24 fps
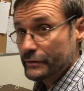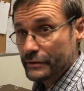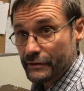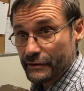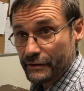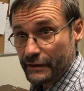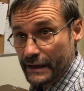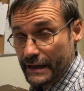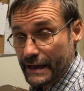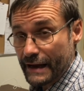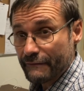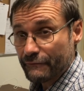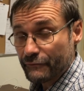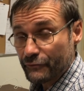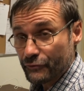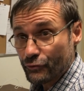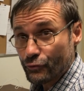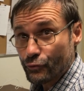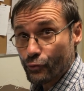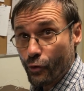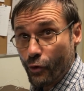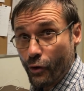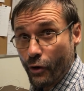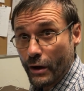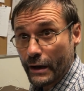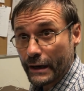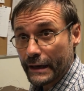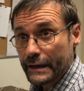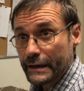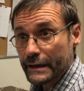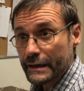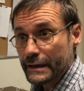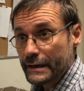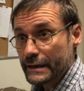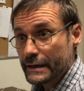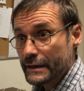this day after the walk
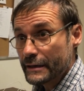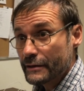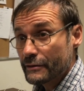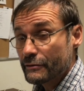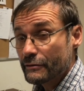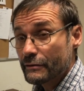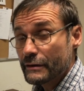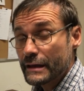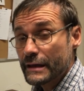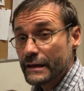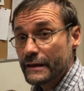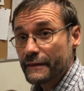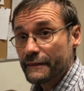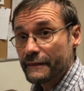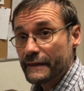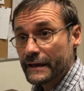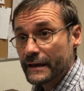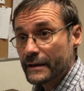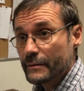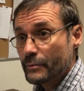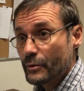is think